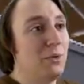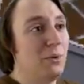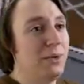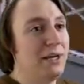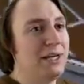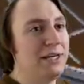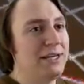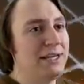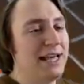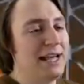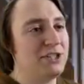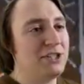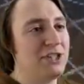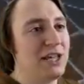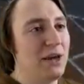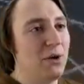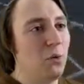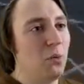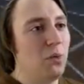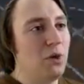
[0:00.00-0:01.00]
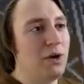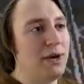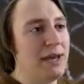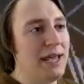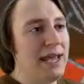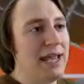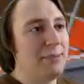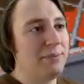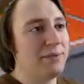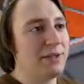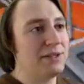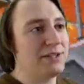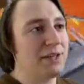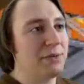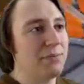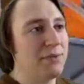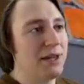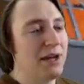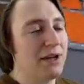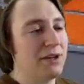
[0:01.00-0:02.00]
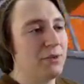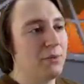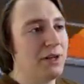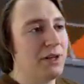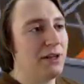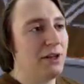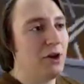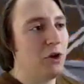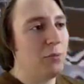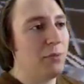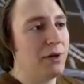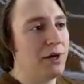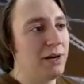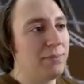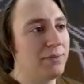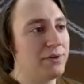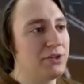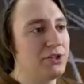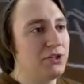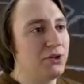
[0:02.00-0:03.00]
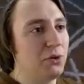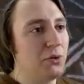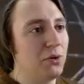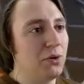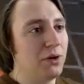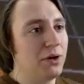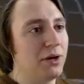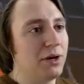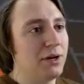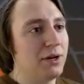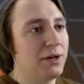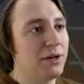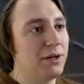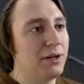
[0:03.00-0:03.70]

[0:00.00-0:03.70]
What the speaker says: We need to catch that one ape that's up there, then we'll open up a door